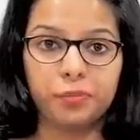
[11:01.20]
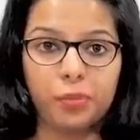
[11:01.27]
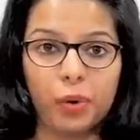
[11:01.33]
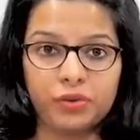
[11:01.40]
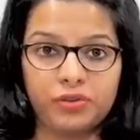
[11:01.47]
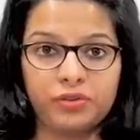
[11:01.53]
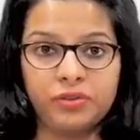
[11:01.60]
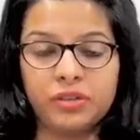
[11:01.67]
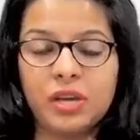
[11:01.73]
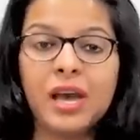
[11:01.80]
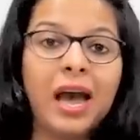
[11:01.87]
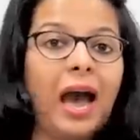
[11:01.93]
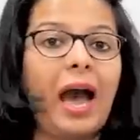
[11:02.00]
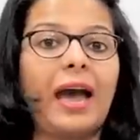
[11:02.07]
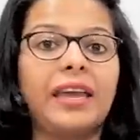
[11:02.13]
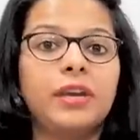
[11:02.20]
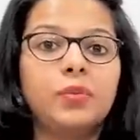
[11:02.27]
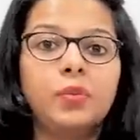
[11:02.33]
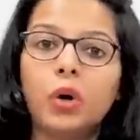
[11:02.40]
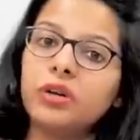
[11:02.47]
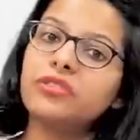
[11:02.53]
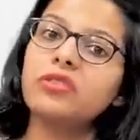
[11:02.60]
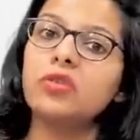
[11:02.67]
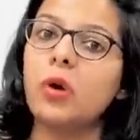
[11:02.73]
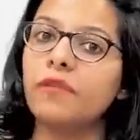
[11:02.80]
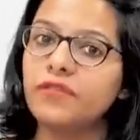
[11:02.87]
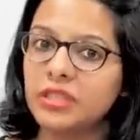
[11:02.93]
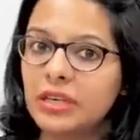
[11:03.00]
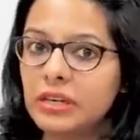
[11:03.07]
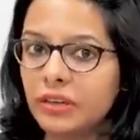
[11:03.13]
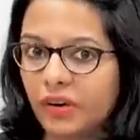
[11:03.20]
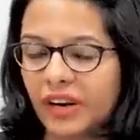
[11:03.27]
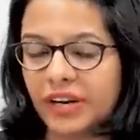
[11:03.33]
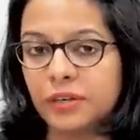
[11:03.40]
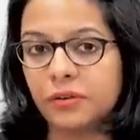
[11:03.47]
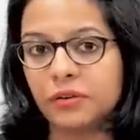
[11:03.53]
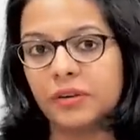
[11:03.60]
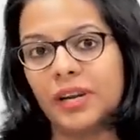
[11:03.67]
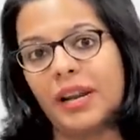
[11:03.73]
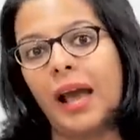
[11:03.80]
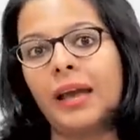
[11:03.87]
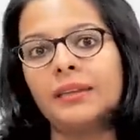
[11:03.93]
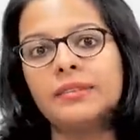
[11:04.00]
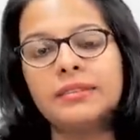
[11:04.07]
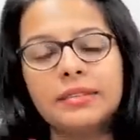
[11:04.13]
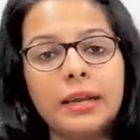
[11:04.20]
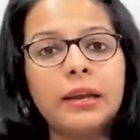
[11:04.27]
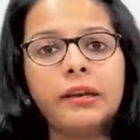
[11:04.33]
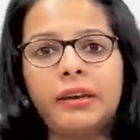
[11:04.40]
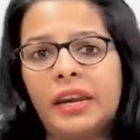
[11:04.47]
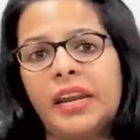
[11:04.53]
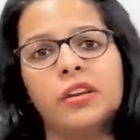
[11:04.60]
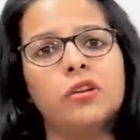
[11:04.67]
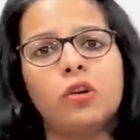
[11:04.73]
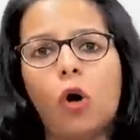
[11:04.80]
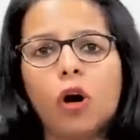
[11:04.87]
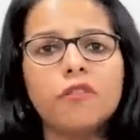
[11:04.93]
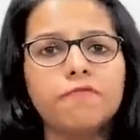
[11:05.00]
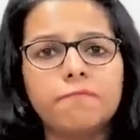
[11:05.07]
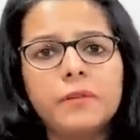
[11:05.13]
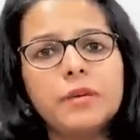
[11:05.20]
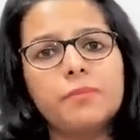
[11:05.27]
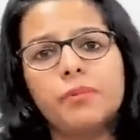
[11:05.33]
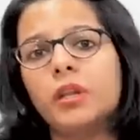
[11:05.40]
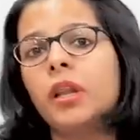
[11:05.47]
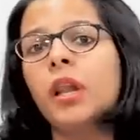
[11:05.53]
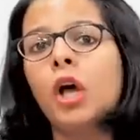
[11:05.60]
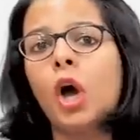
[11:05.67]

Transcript: important. I was a soft skill trainer and I still train a lot of people